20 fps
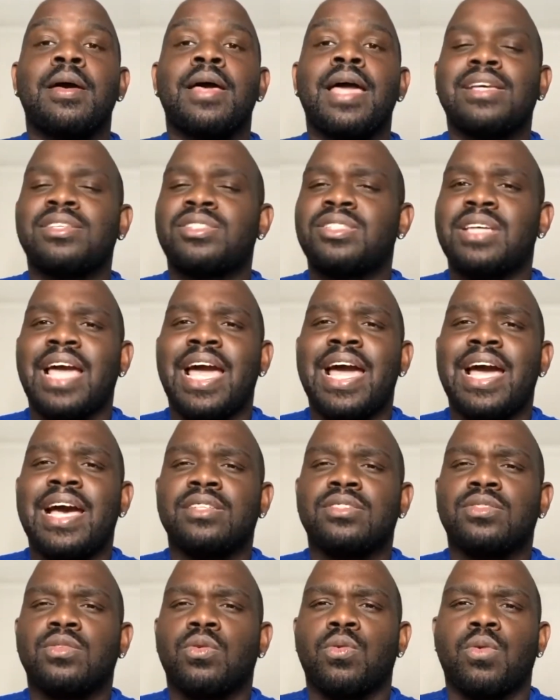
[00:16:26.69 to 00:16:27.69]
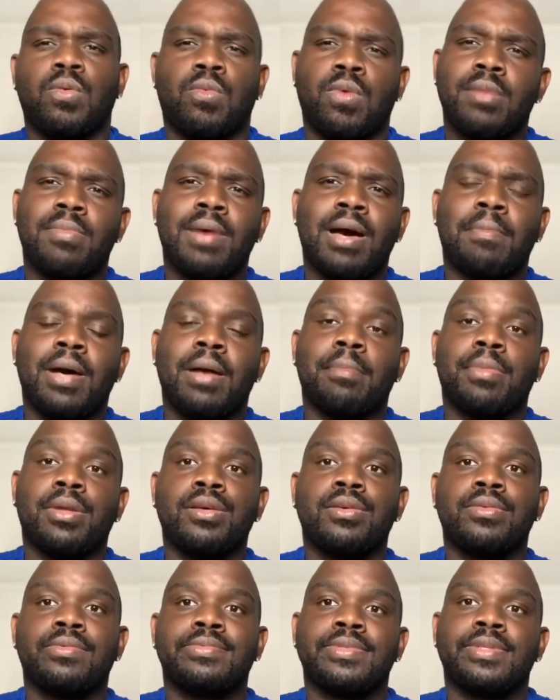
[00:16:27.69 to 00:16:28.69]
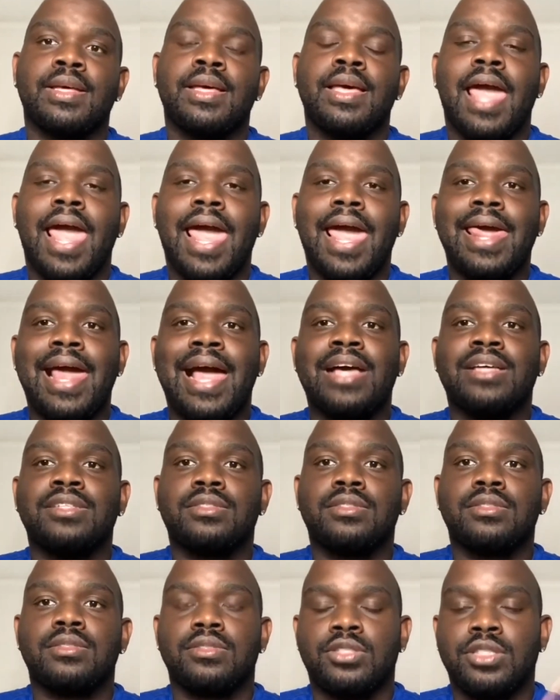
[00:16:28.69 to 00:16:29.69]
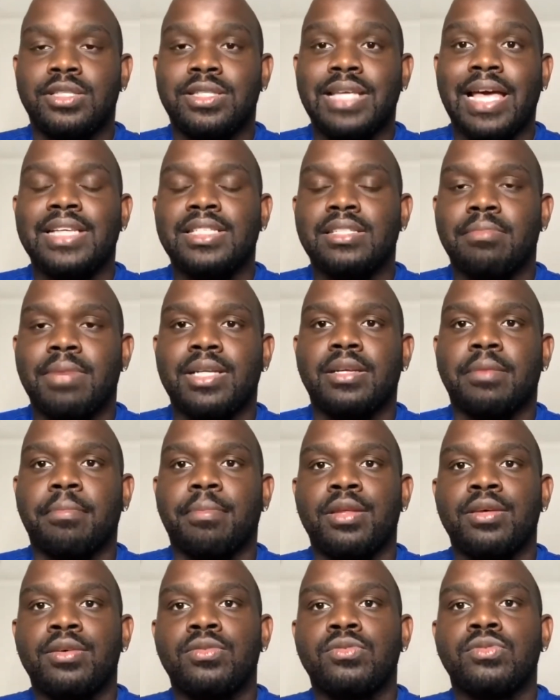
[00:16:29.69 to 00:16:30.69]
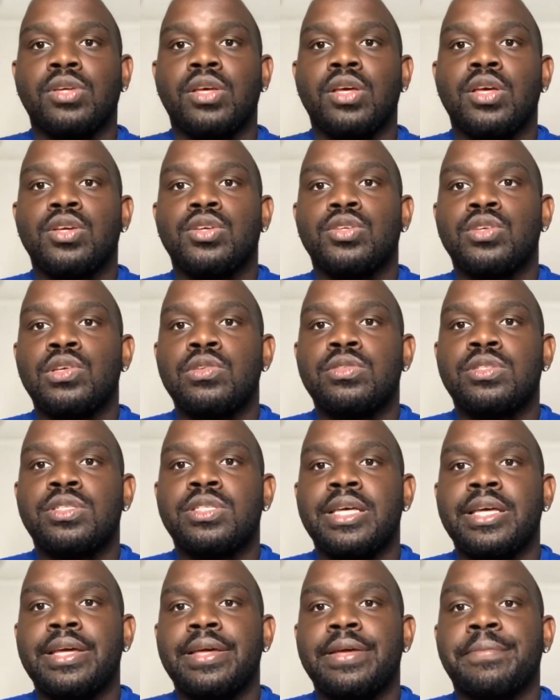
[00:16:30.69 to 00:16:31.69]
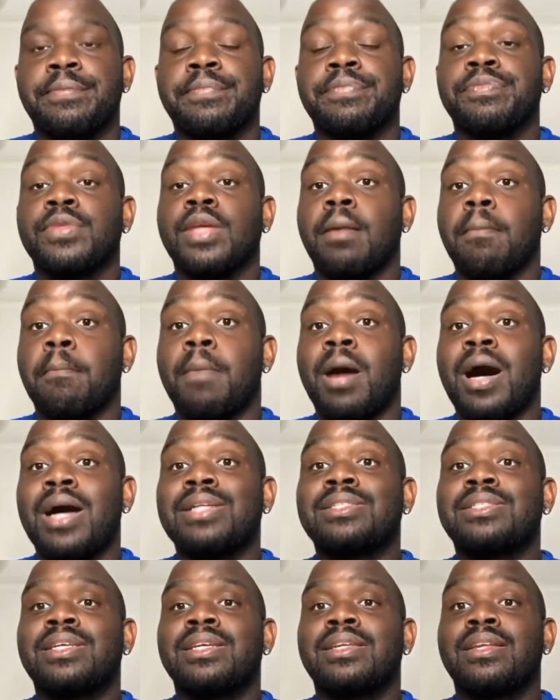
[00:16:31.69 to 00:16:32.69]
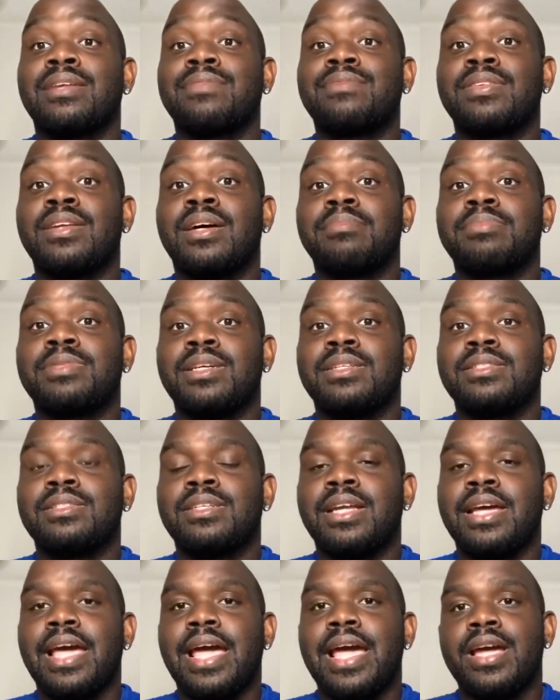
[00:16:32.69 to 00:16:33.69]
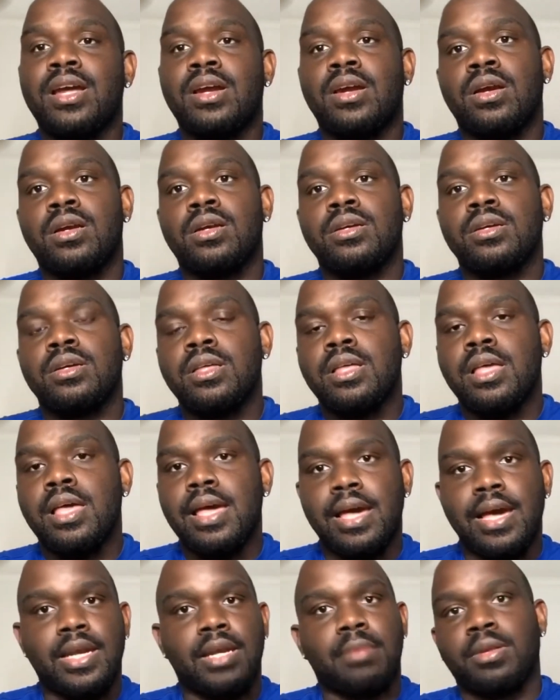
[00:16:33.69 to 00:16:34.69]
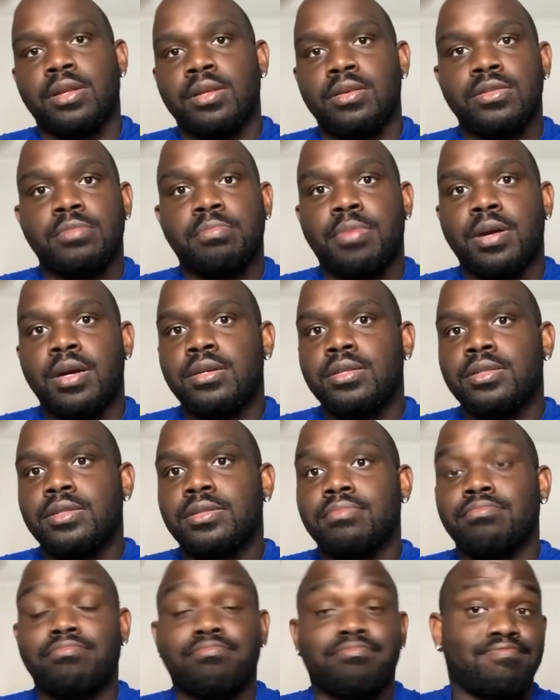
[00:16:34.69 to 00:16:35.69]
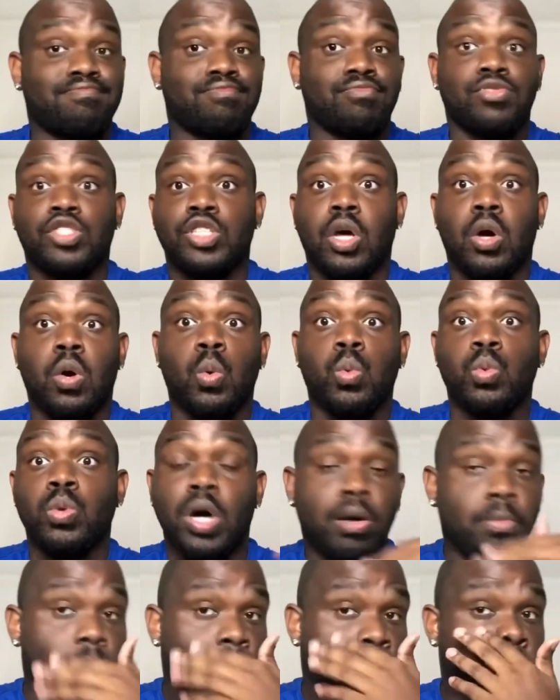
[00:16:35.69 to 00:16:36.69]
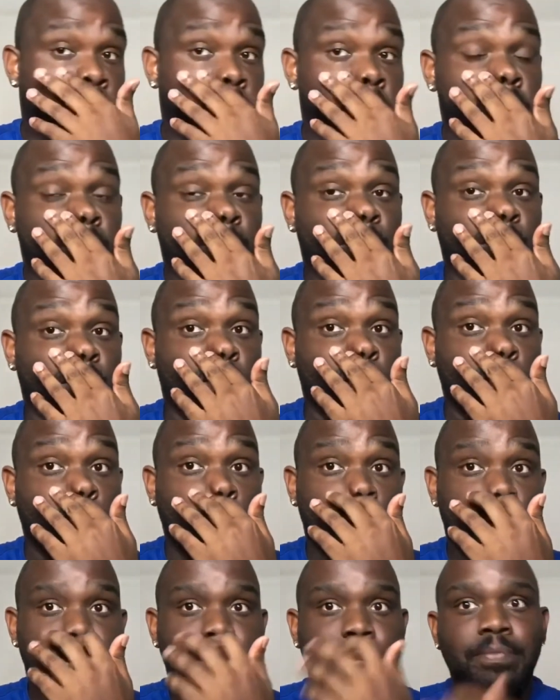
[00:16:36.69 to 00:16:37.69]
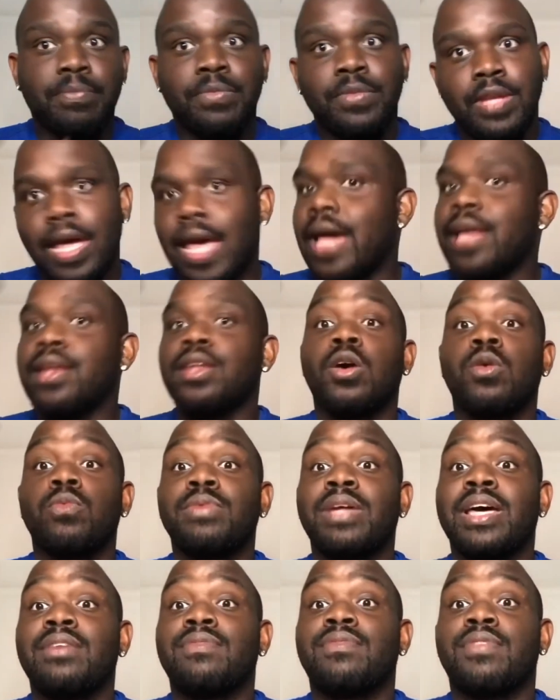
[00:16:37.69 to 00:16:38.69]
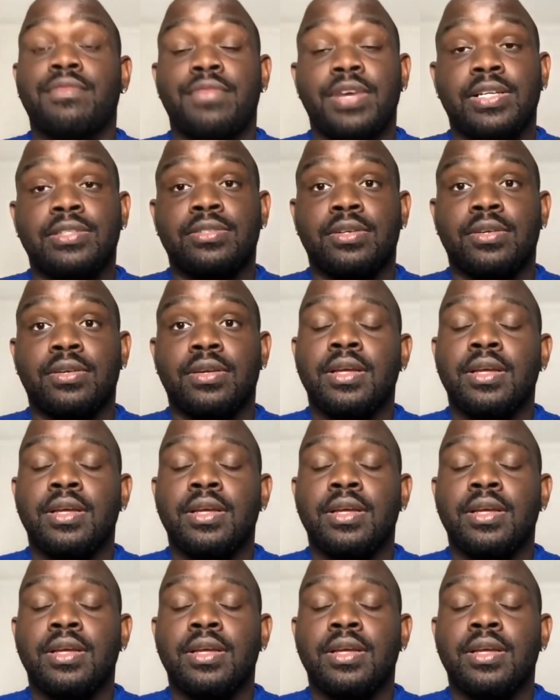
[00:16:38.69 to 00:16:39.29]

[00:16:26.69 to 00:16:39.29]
And she asks, well, what about my balloons? And as she's asking about the balloons, you see Monty lifting up into the air, and the balloons burst. So no balloons for Lori and no date for Victor.